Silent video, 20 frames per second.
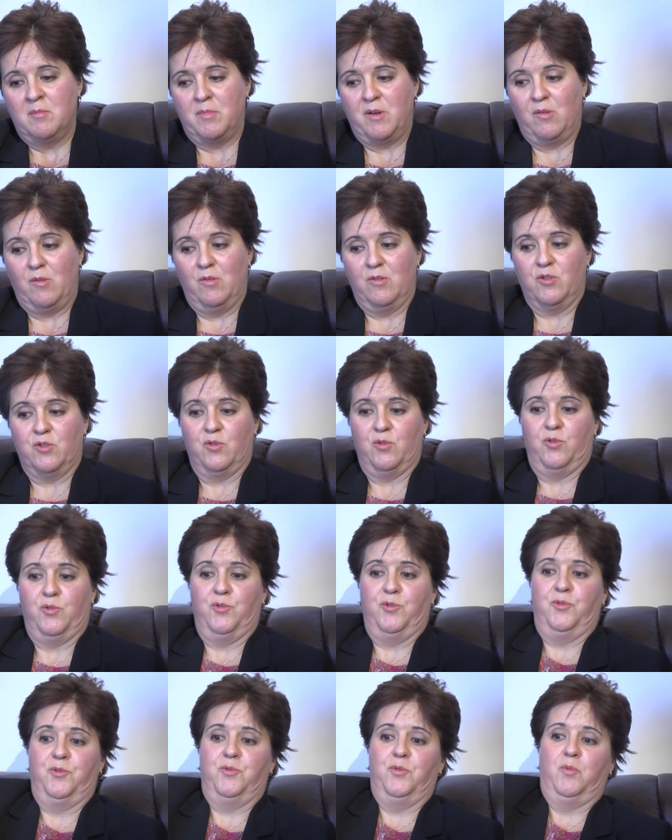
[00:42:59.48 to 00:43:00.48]
but also
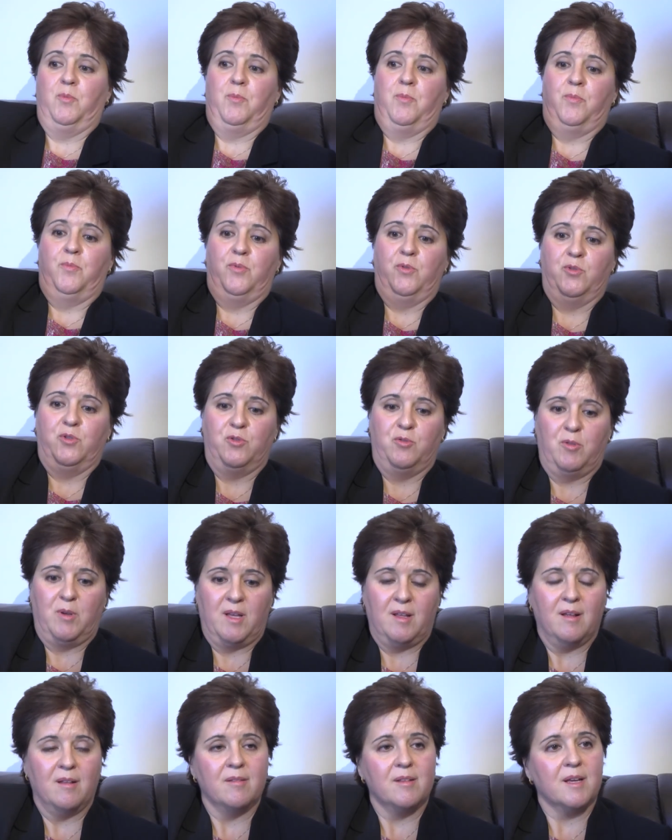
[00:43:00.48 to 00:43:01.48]
to put
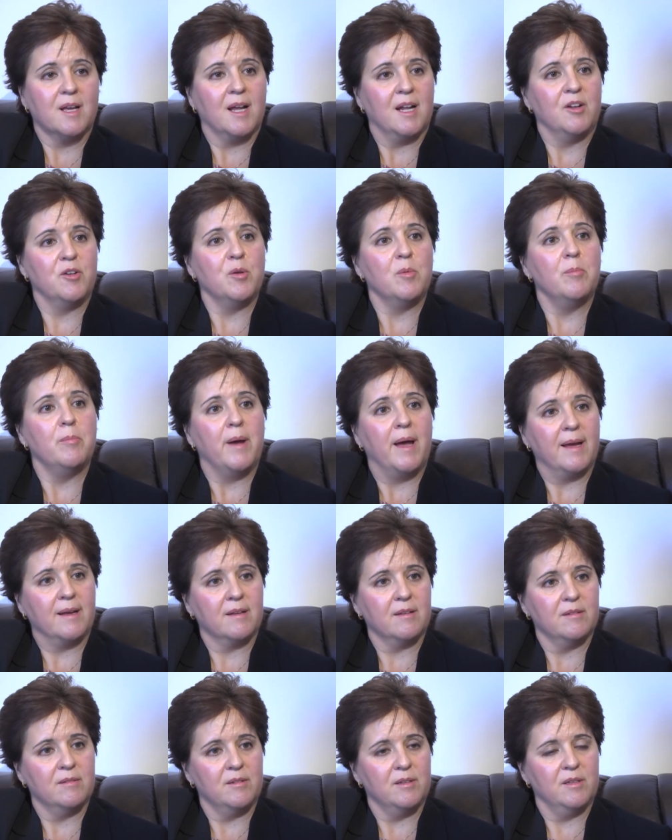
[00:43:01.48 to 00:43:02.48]
together the country
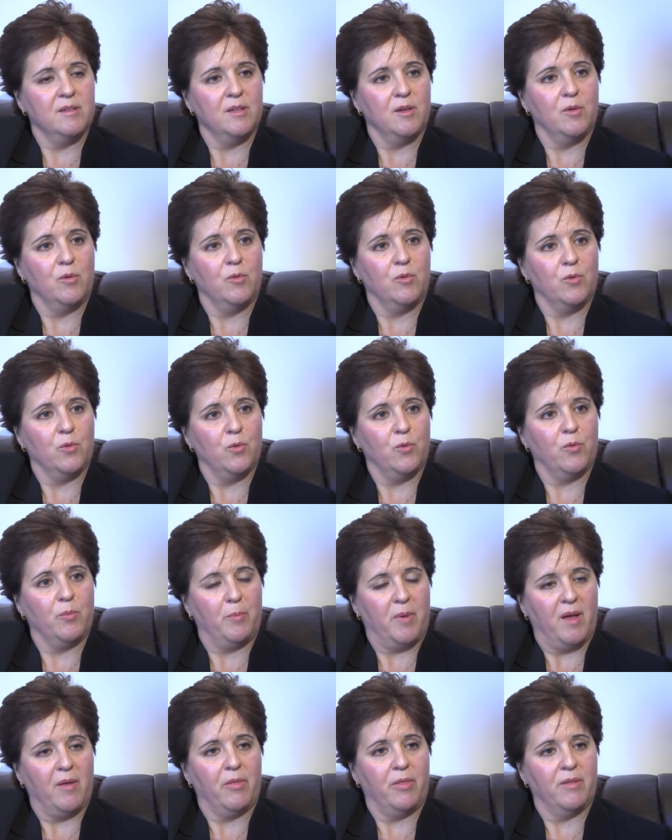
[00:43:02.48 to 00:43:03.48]
back in a growth
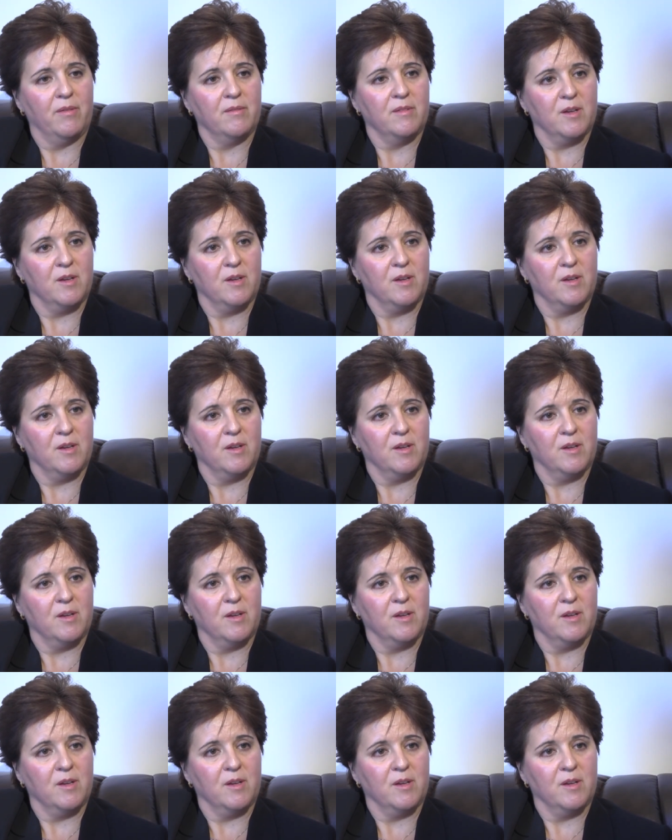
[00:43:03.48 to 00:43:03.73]
path.